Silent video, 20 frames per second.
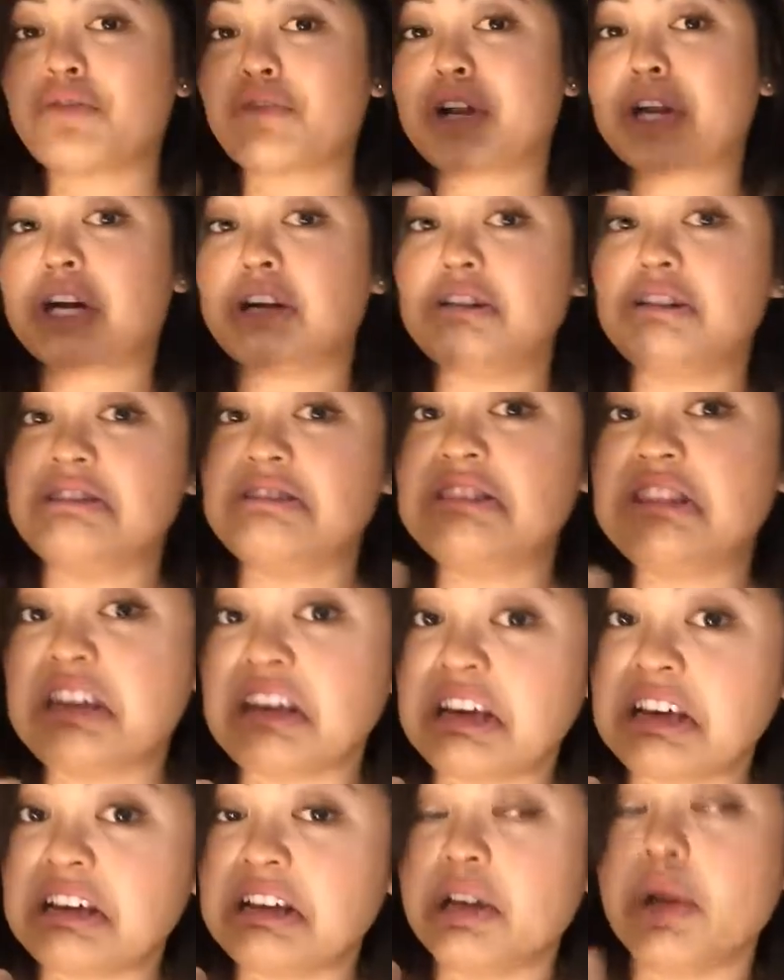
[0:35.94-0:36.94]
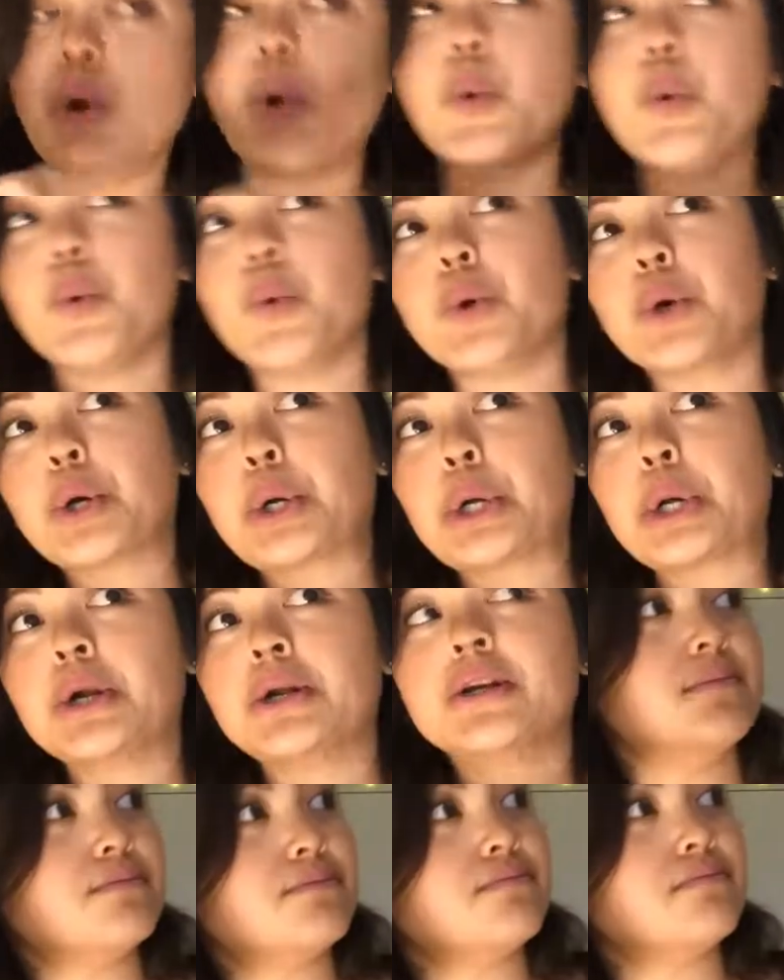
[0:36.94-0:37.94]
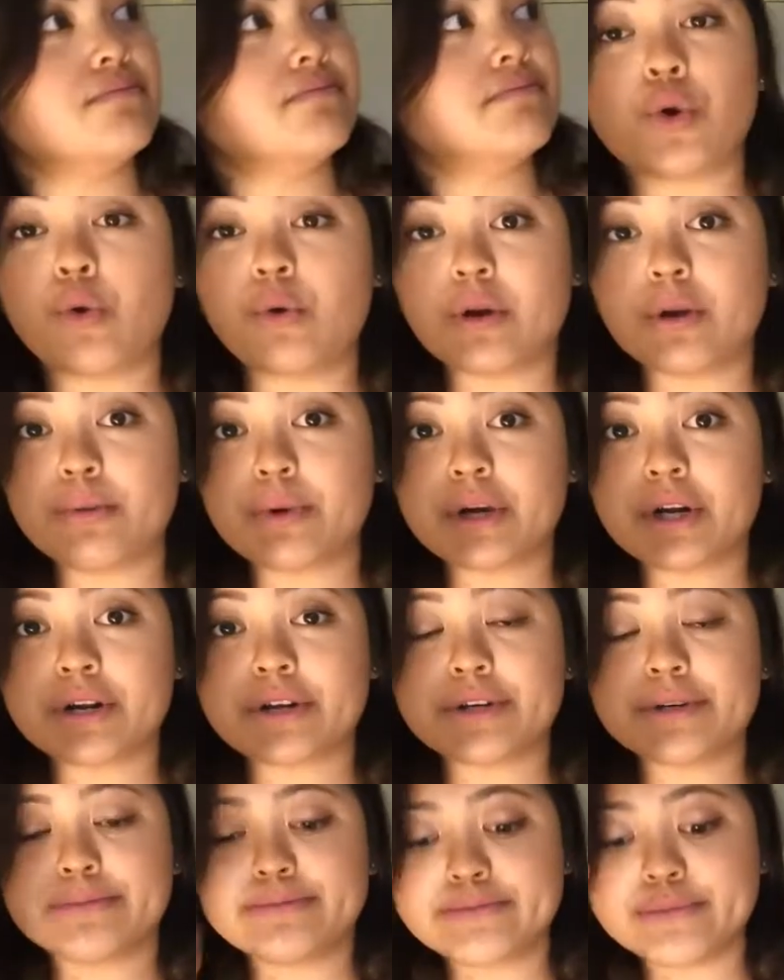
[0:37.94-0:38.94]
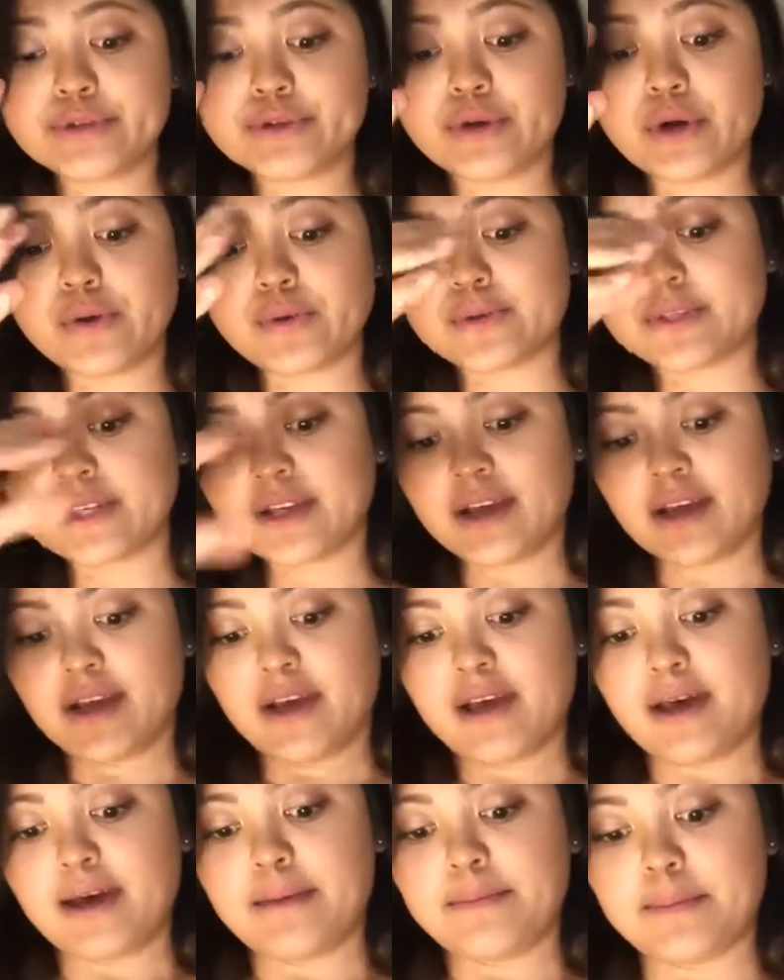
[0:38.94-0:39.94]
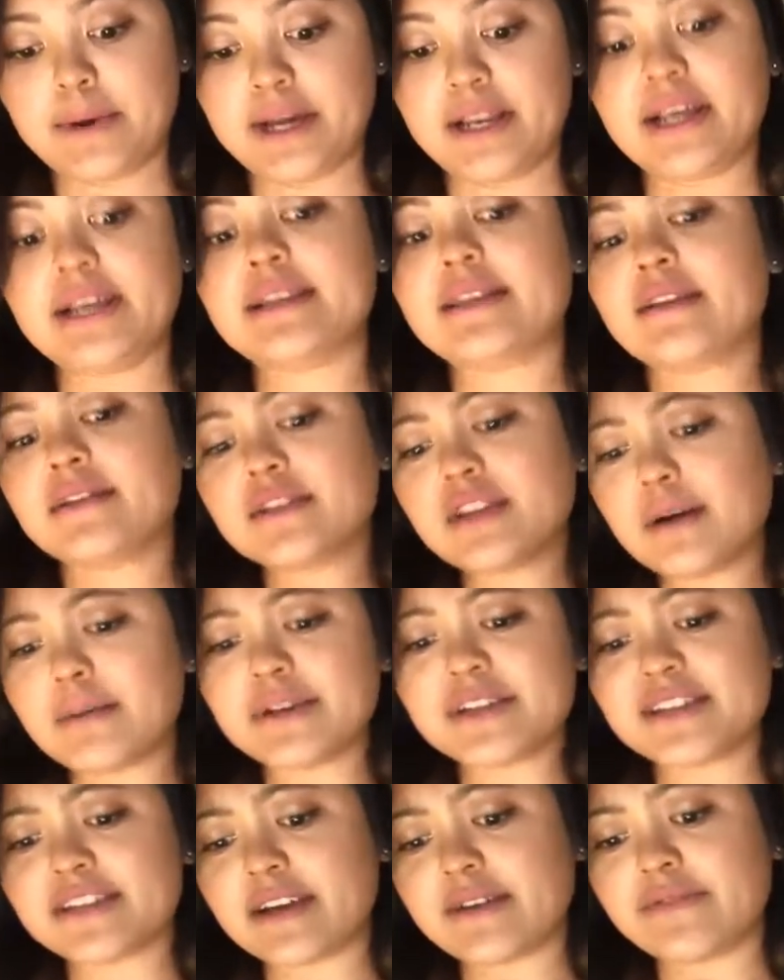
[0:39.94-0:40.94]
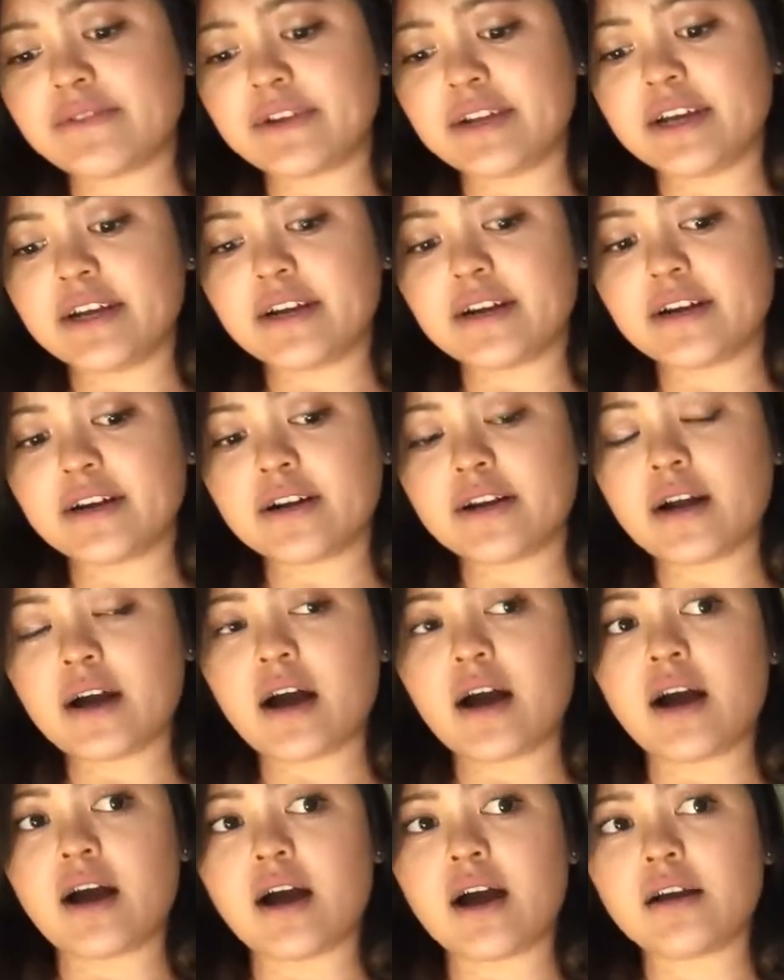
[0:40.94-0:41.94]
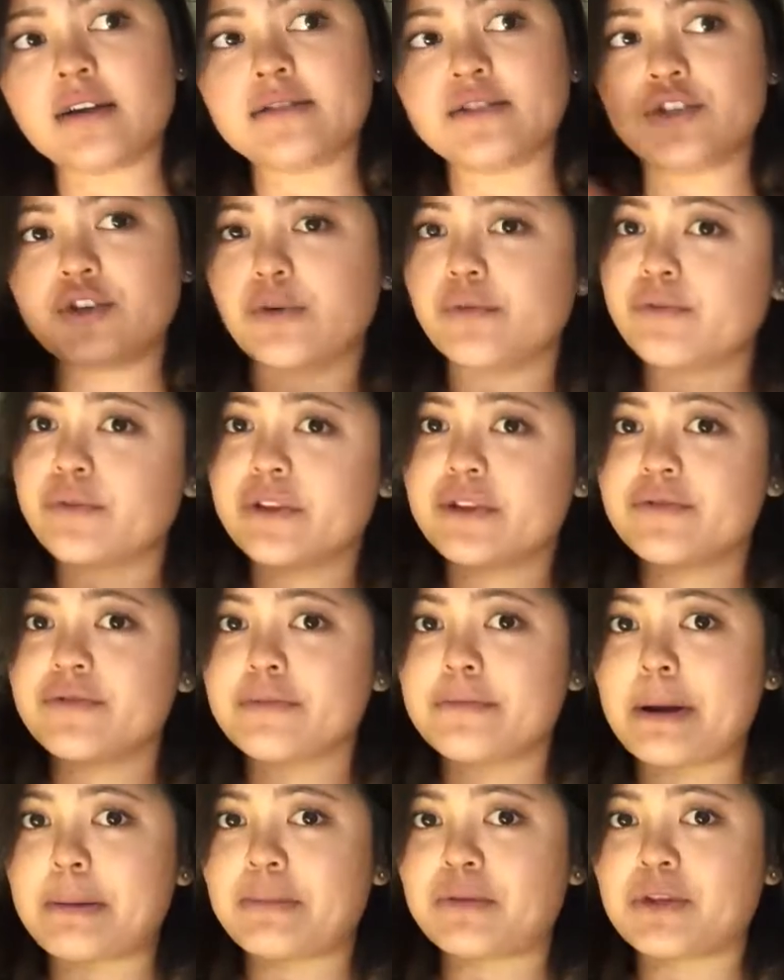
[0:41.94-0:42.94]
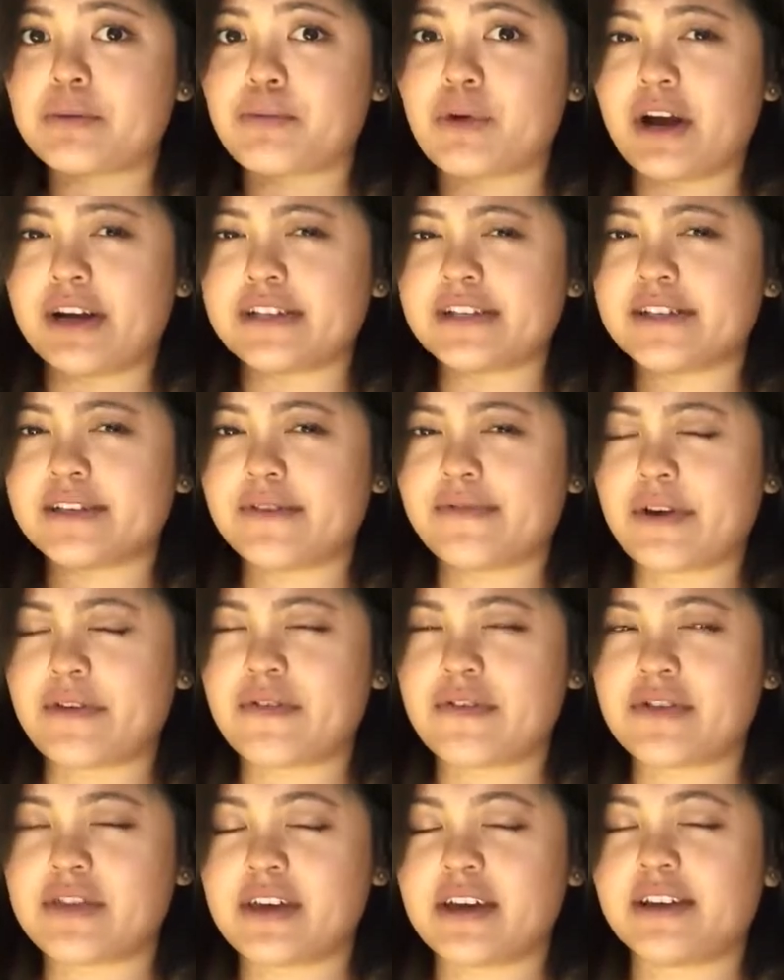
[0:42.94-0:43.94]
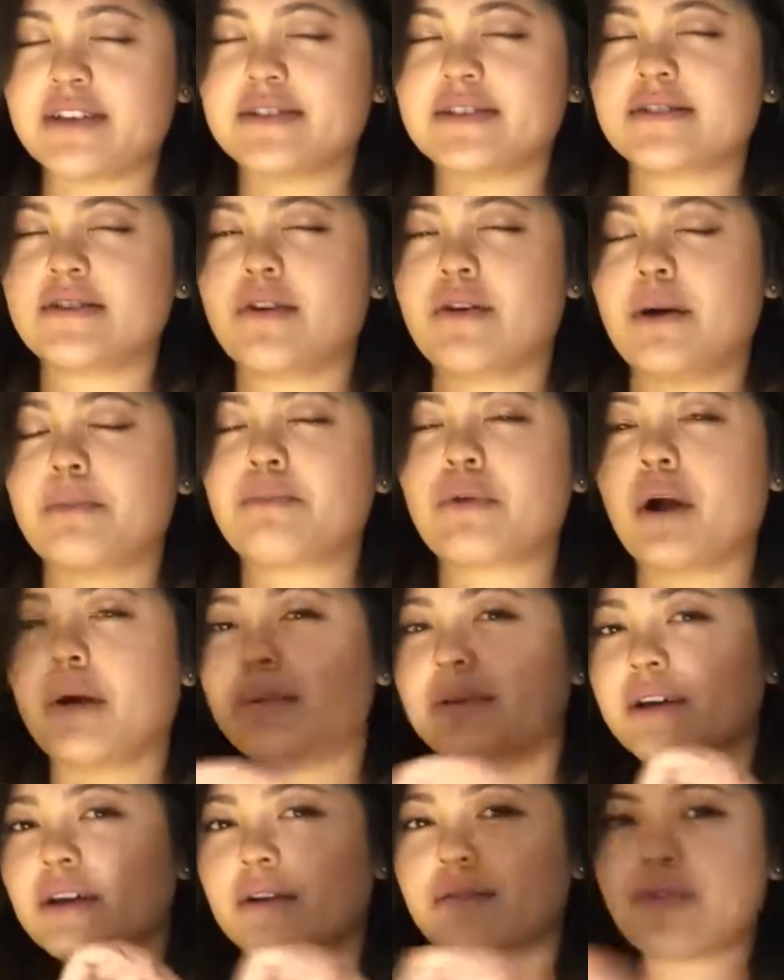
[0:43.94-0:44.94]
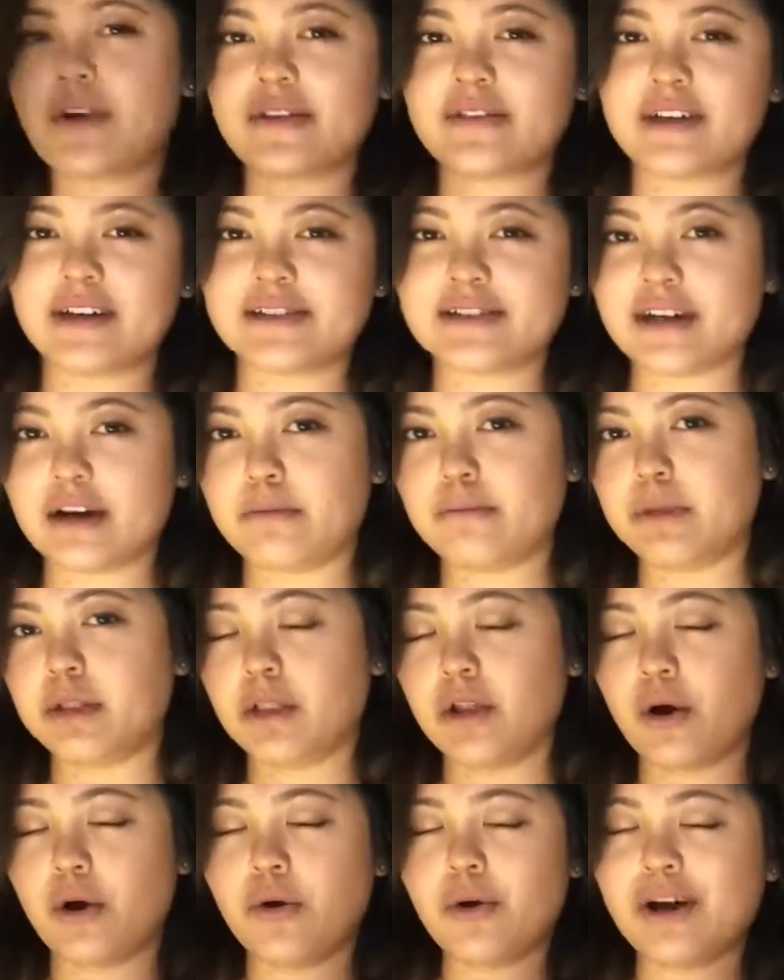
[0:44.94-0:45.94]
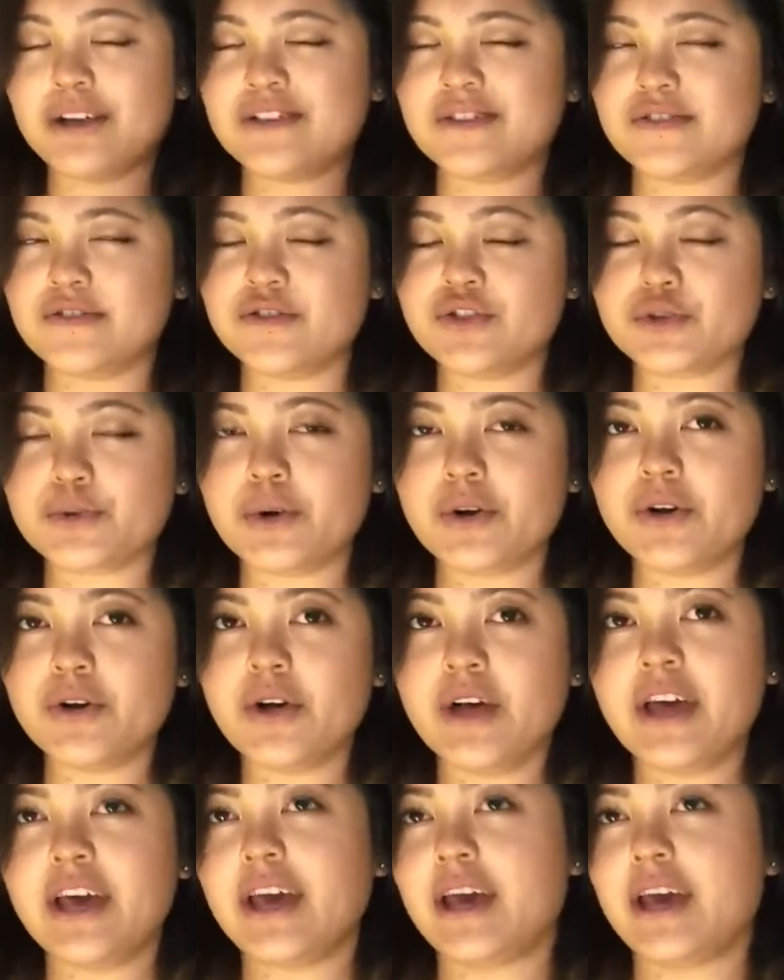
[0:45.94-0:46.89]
gathering under 10 or going to work. Who knows? But there's not much stuff in here. Don't really remember the prices of everything, so I'm probably gonna write that down below as usual.